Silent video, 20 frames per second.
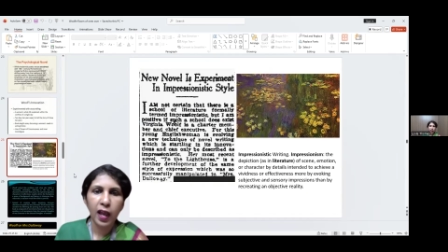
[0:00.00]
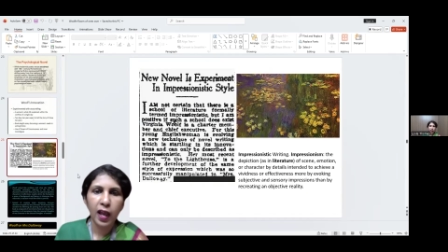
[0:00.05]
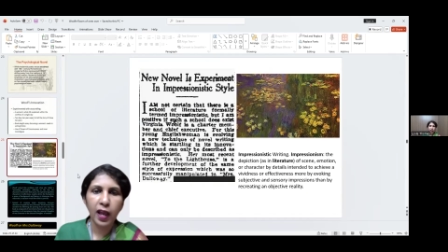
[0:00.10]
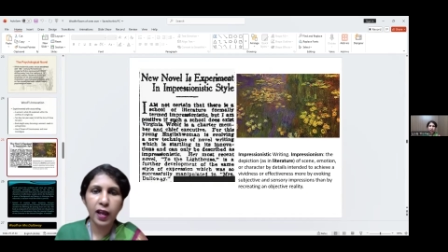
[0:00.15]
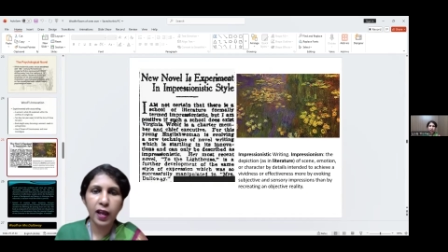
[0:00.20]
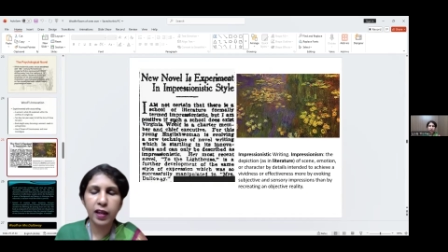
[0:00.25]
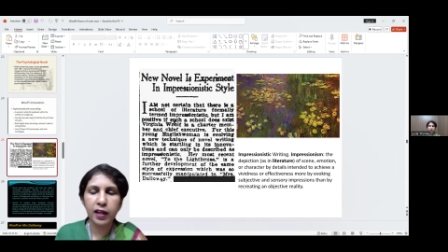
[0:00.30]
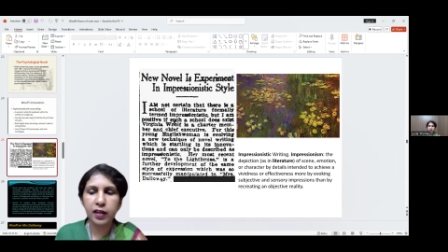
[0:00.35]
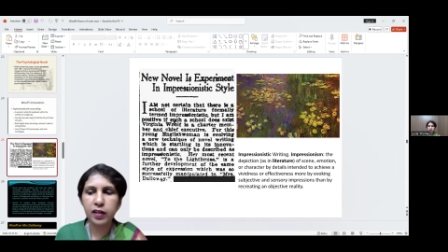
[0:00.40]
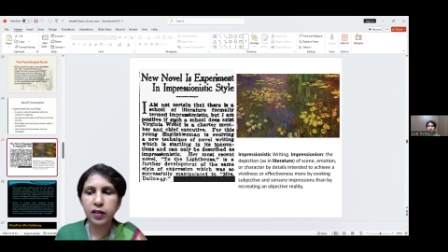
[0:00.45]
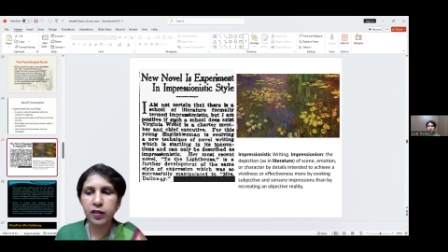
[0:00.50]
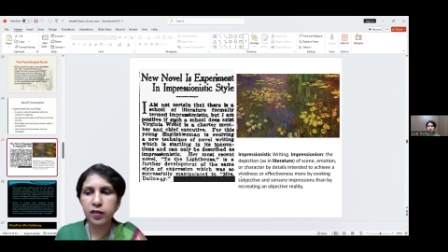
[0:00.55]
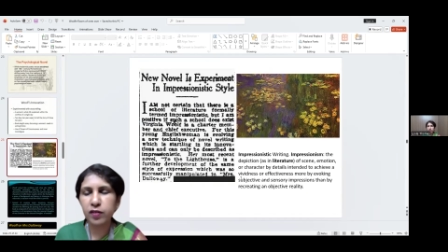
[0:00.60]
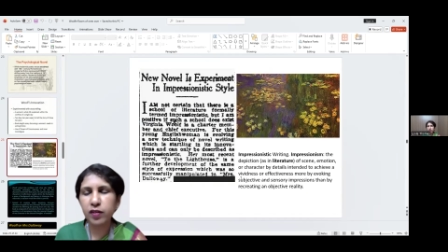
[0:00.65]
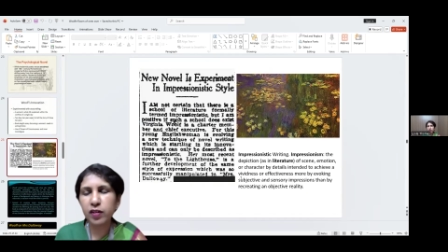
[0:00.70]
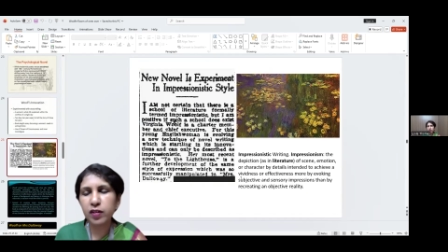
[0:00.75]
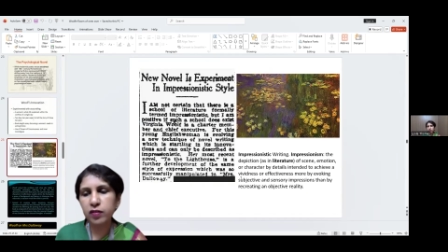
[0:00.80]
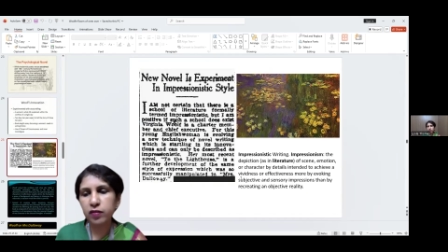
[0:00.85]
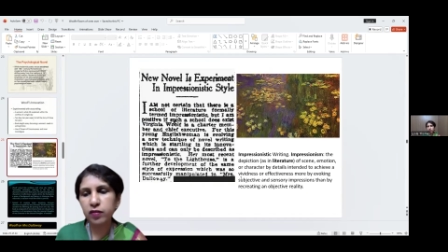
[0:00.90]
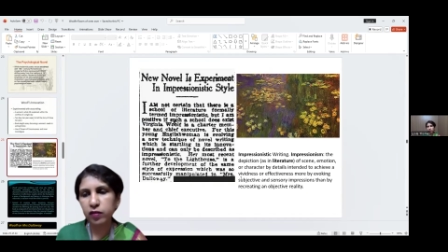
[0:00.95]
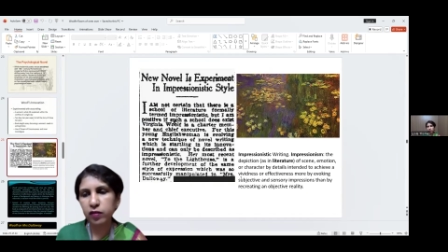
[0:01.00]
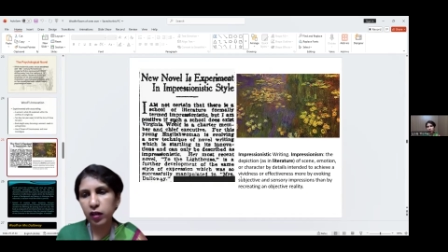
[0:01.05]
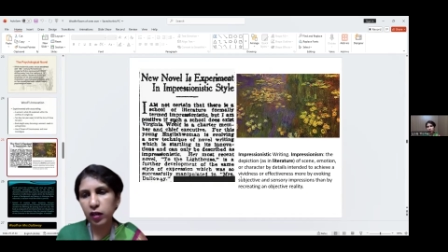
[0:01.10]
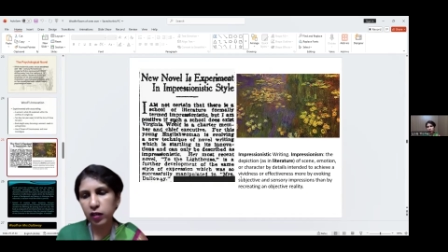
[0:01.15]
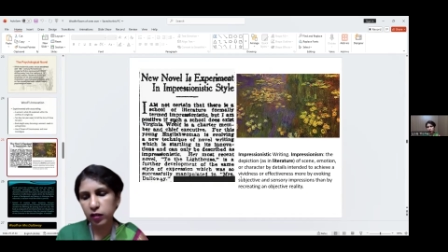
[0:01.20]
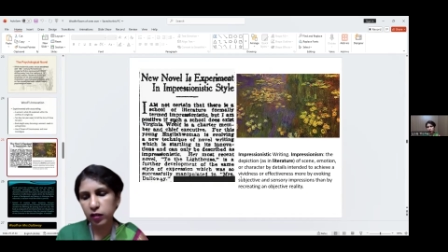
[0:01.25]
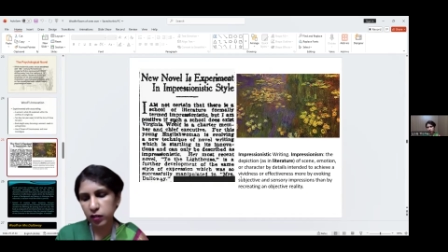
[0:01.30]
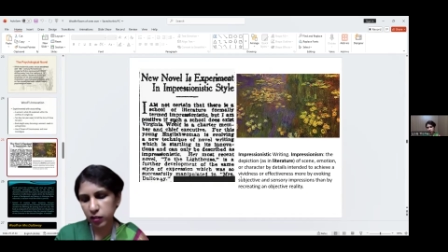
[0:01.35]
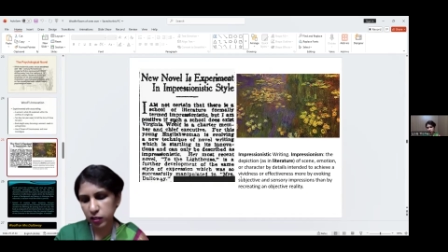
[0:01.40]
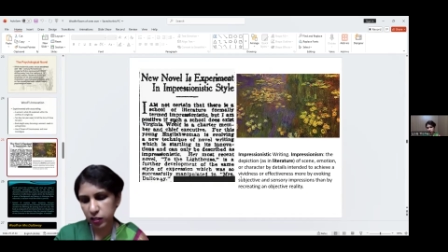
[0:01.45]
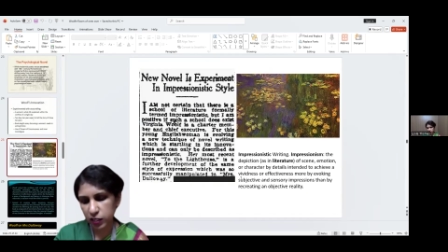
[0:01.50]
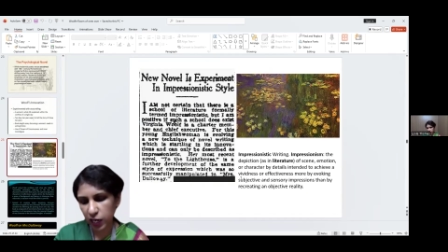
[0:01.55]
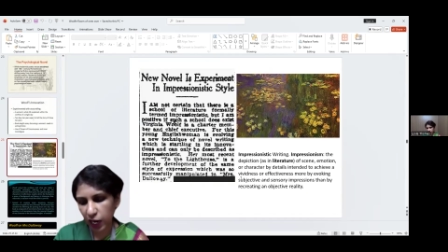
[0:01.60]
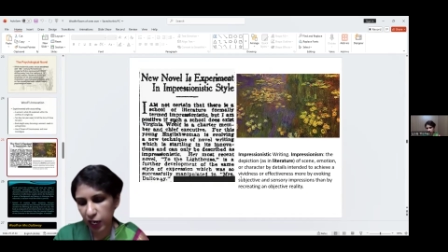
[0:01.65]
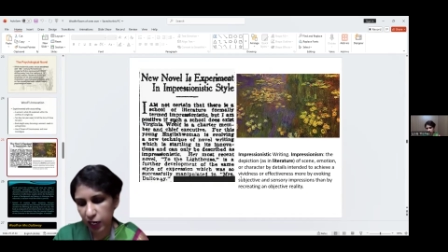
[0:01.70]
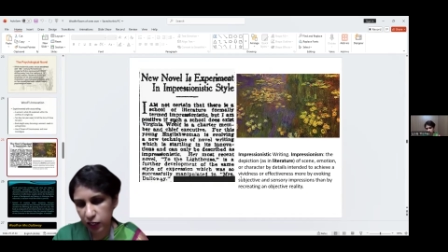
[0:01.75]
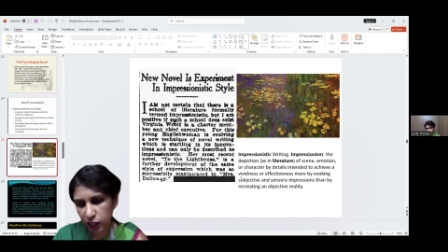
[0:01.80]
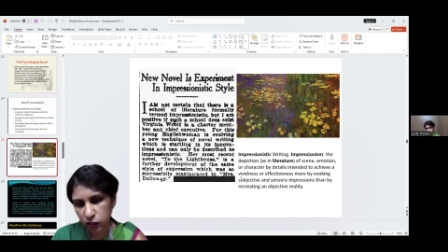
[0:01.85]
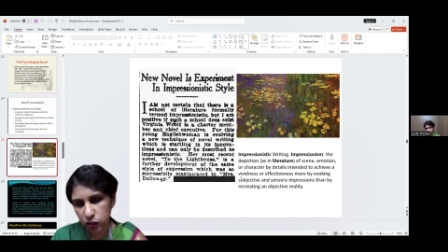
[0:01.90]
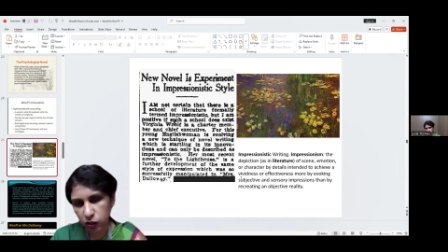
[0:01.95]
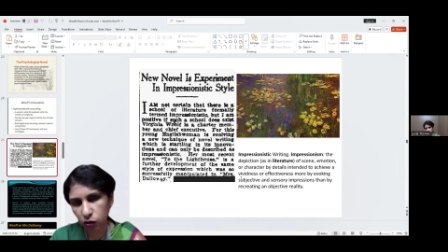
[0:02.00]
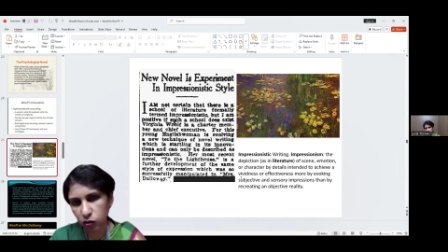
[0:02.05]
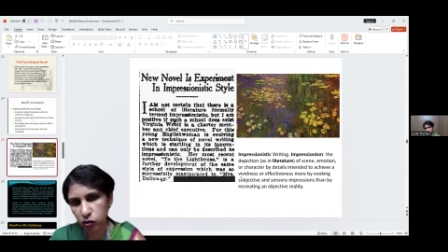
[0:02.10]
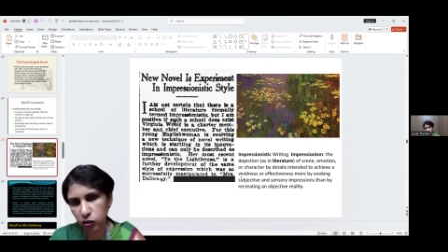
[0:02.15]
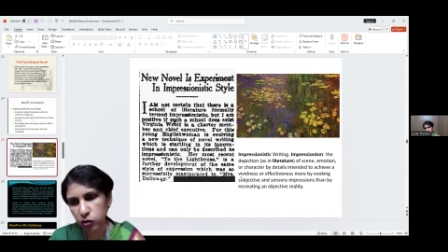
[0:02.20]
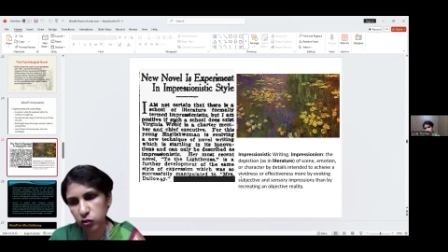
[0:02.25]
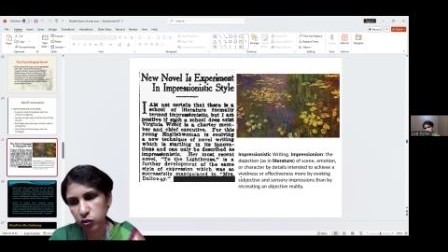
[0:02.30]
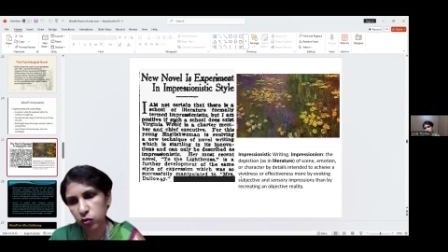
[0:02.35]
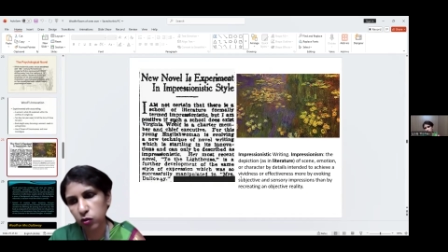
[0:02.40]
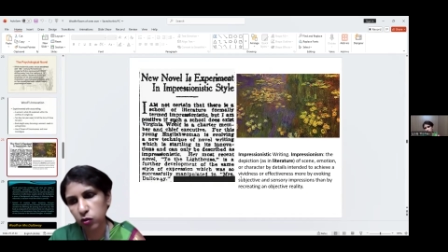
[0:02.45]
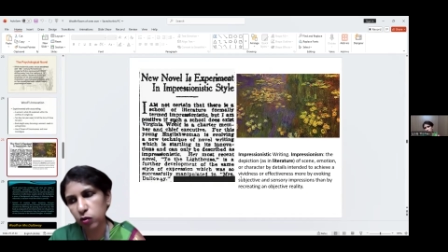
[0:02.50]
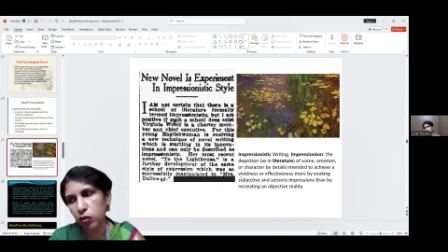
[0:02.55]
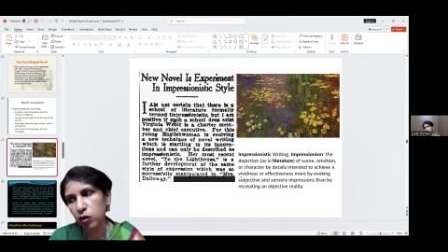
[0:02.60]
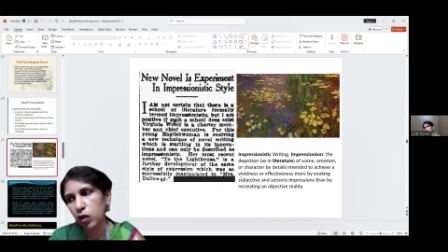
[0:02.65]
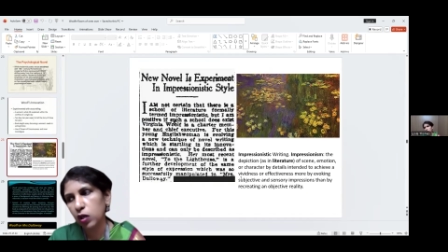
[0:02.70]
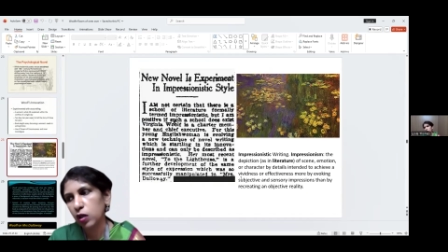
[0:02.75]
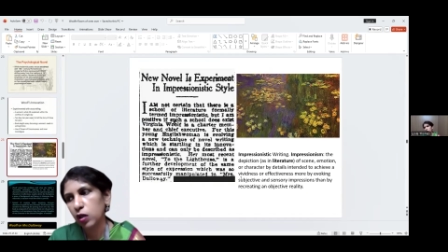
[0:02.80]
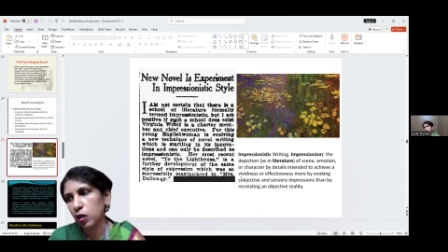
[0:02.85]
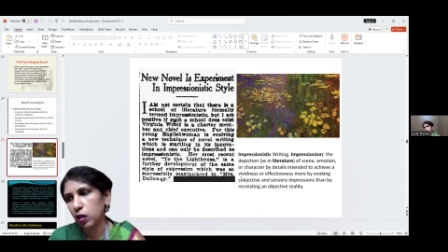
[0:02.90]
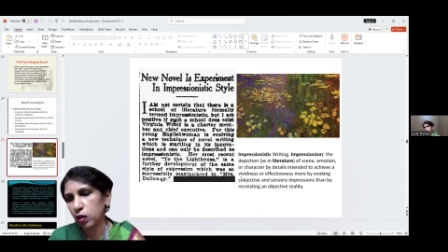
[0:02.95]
And this style is also